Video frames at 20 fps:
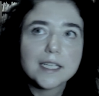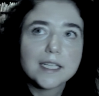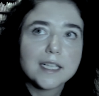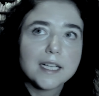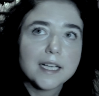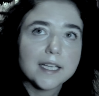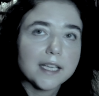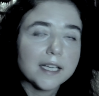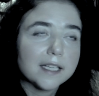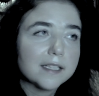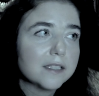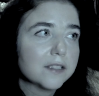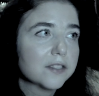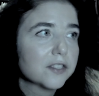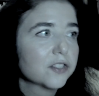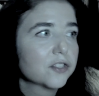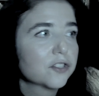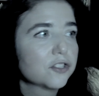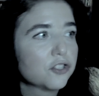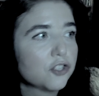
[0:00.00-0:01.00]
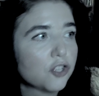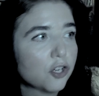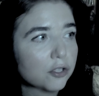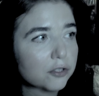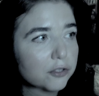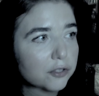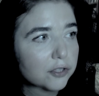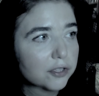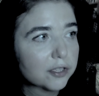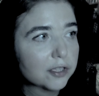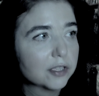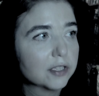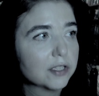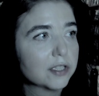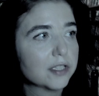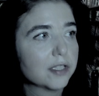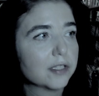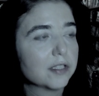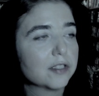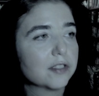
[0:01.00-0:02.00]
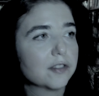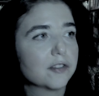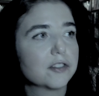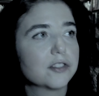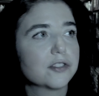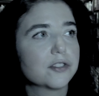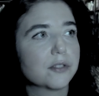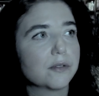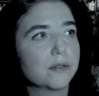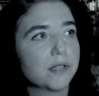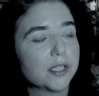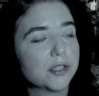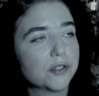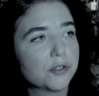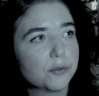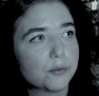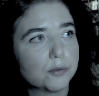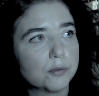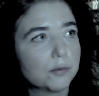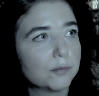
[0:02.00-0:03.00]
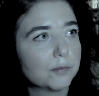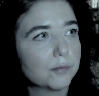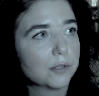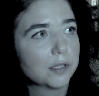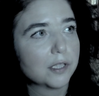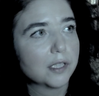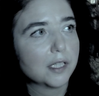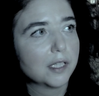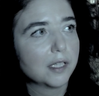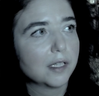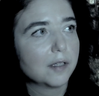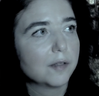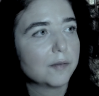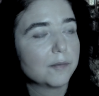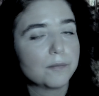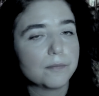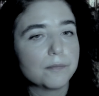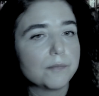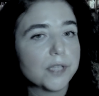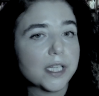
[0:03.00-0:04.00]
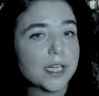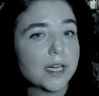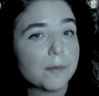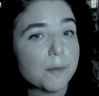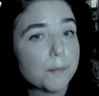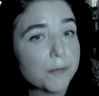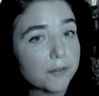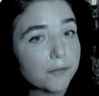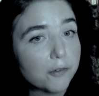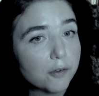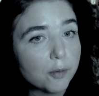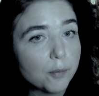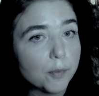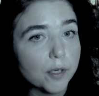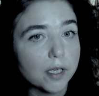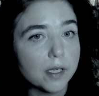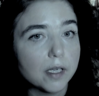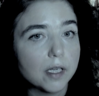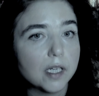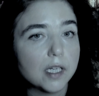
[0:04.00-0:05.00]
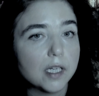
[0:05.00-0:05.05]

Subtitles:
Again, this is not so that you become a performer,